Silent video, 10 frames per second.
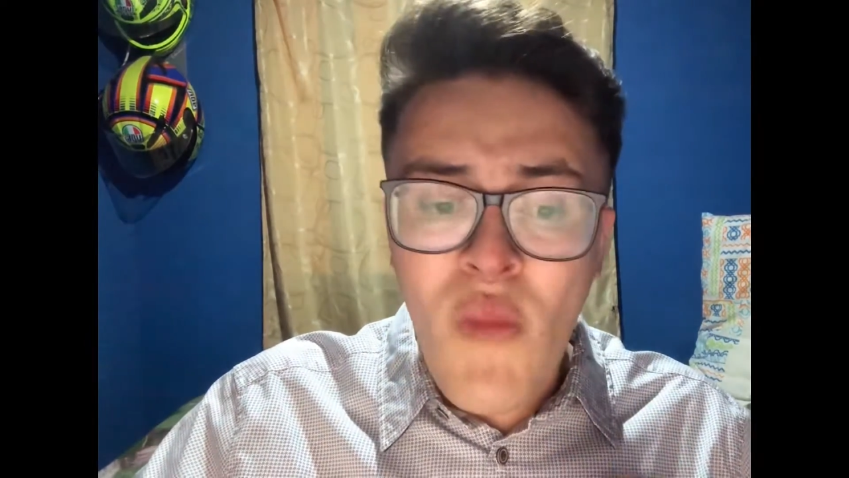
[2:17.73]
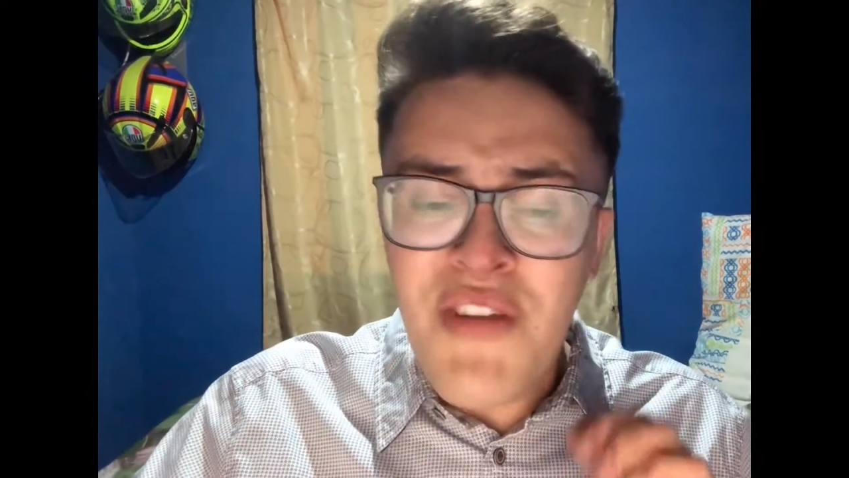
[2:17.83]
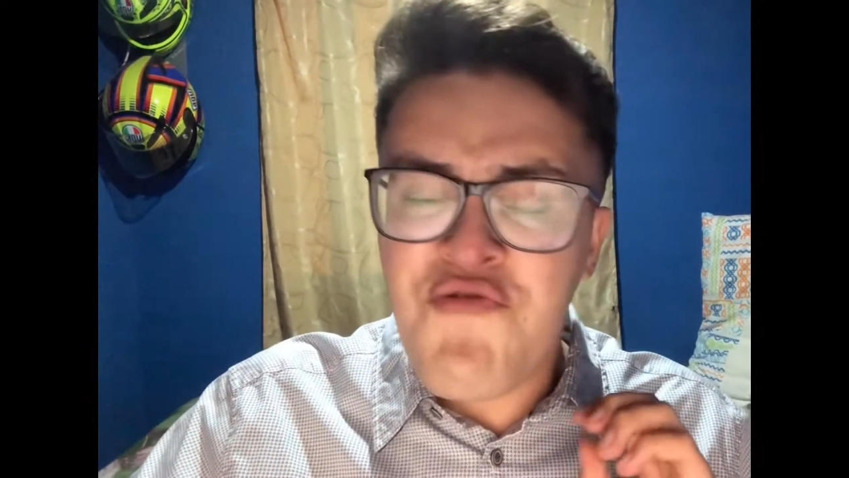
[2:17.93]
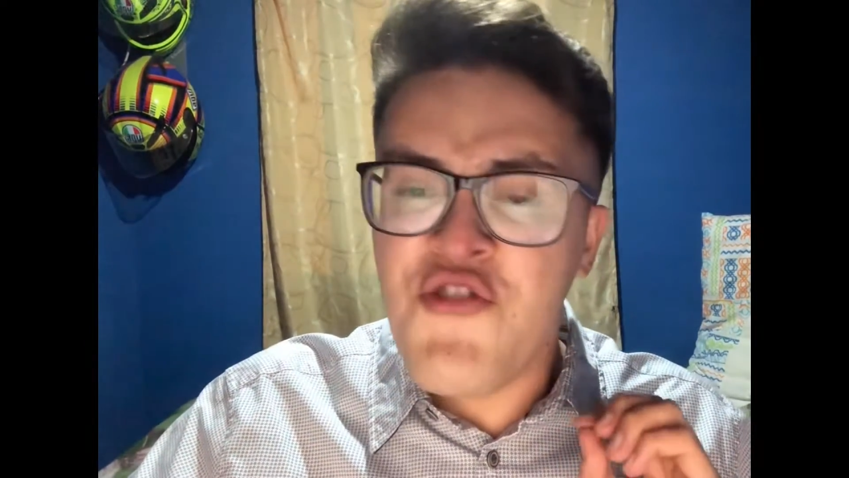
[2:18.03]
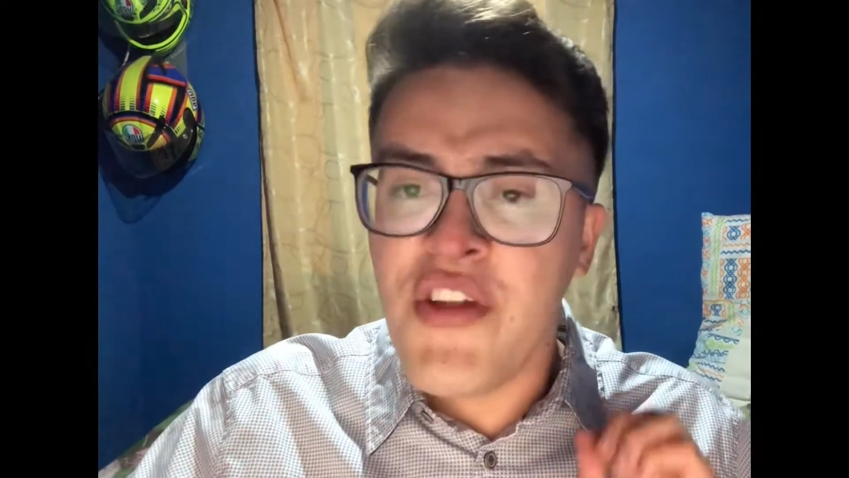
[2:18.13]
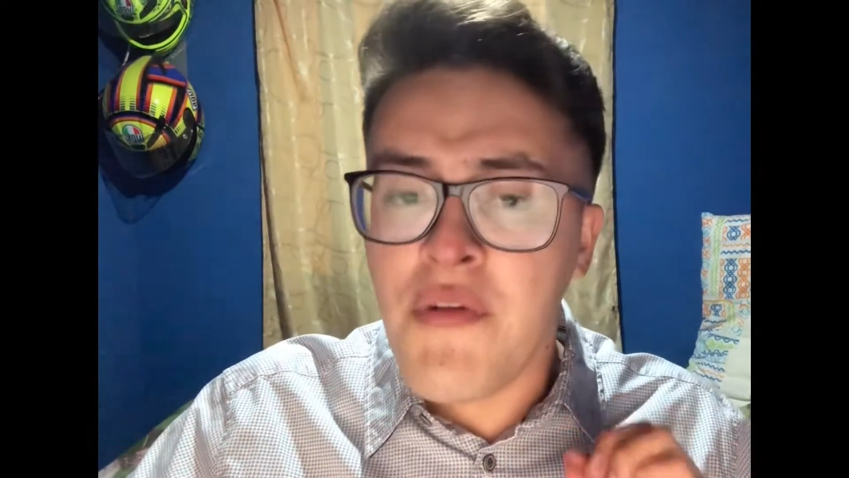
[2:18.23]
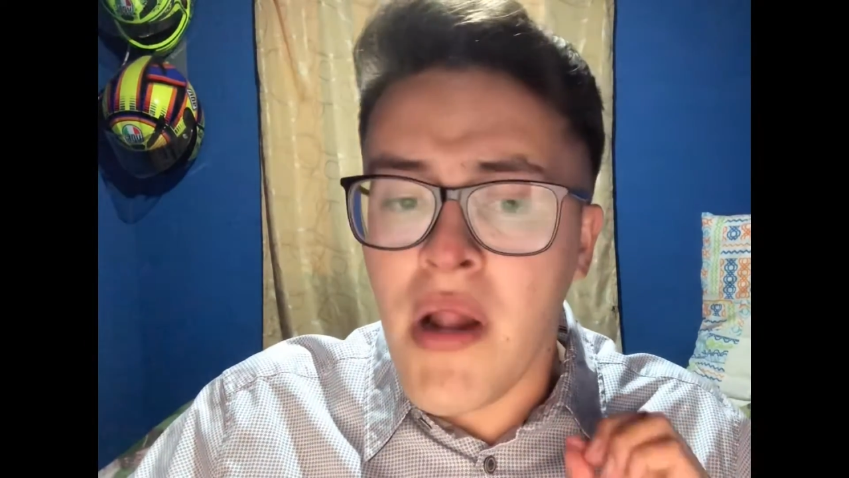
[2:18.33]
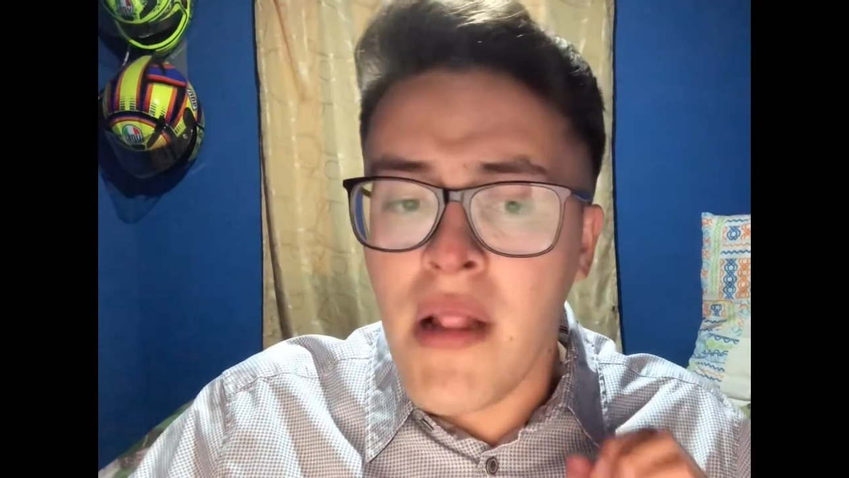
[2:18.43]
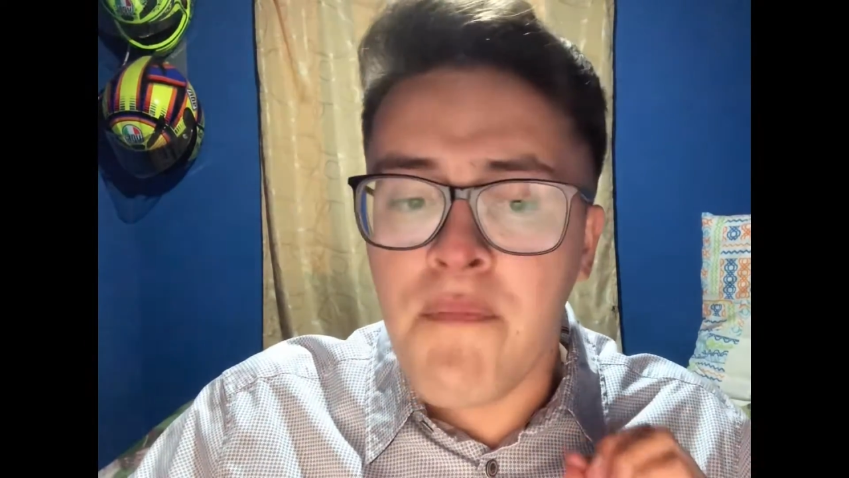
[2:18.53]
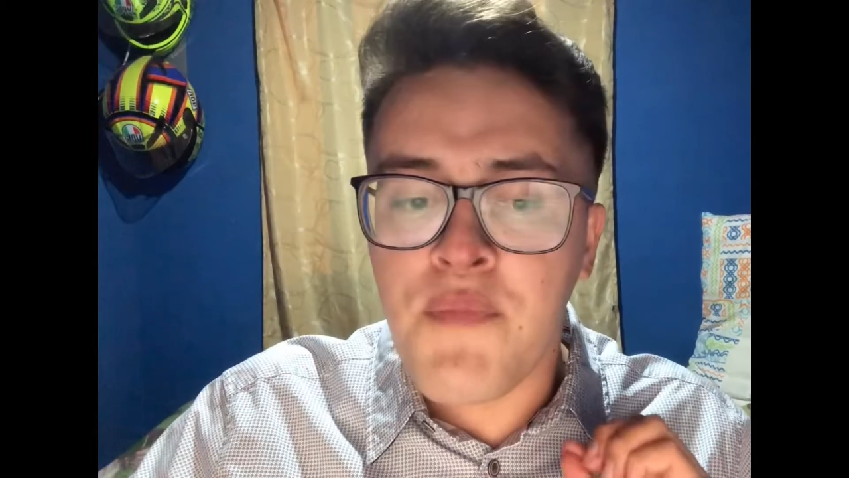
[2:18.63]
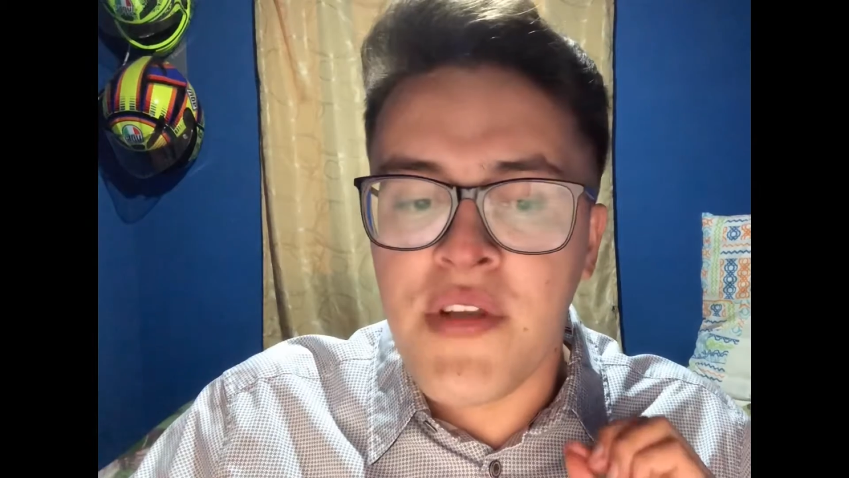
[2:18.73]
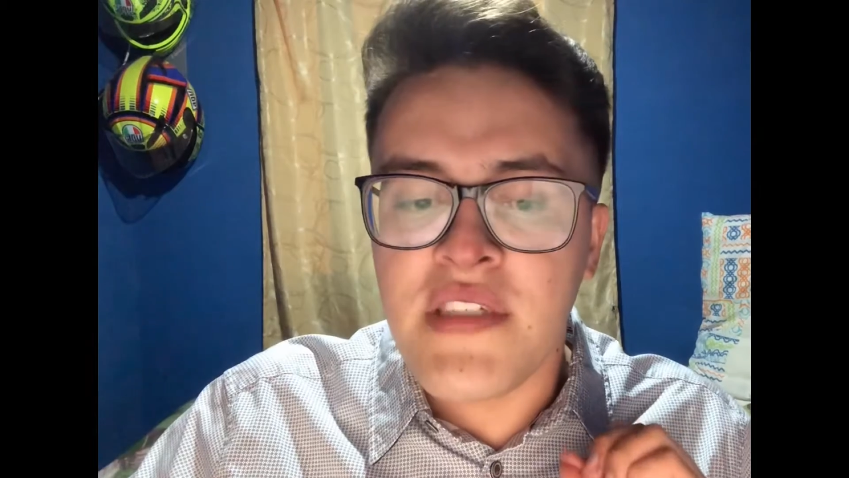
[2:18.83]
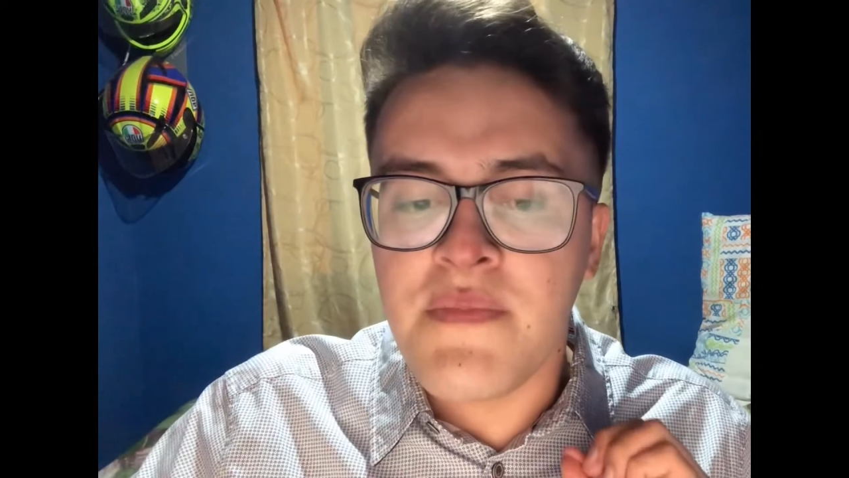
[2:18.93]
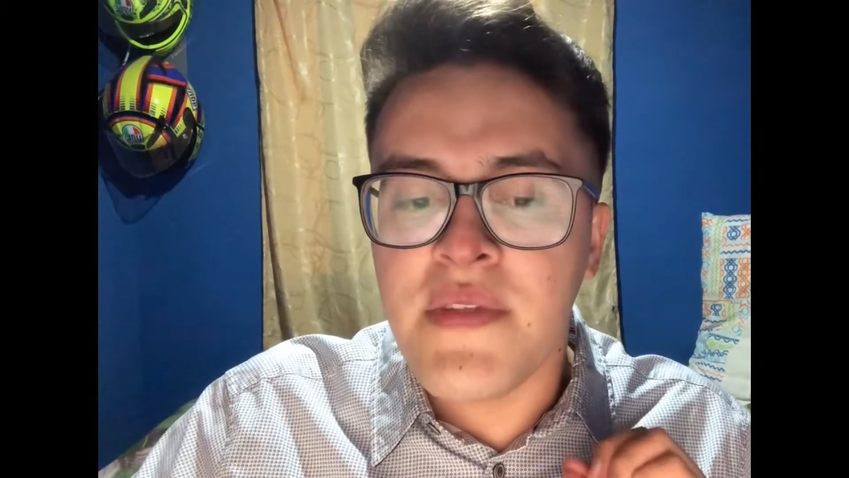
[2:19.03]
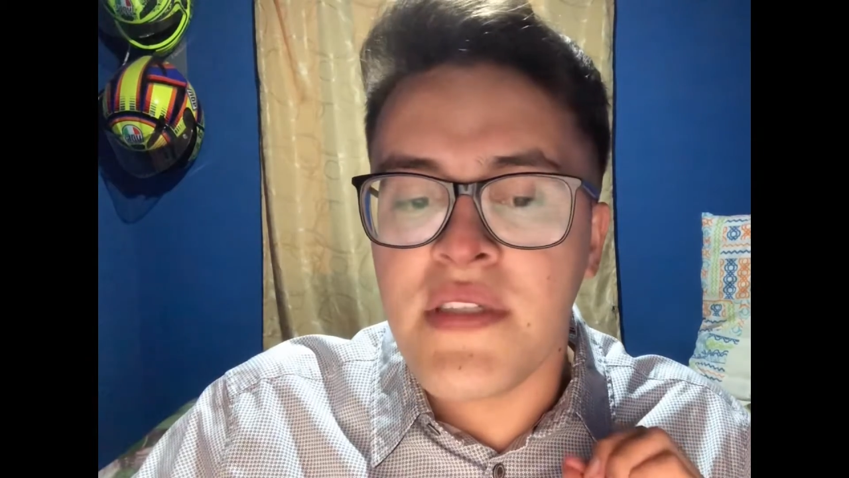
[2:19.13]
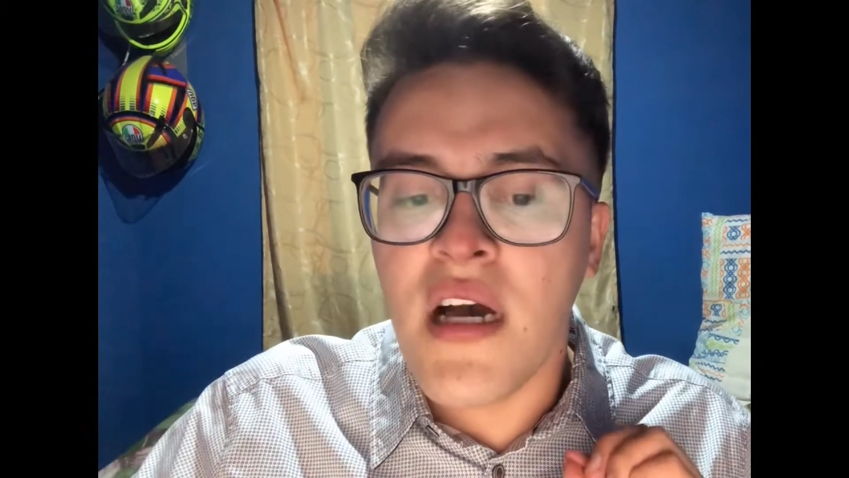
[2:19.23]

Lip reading: general principles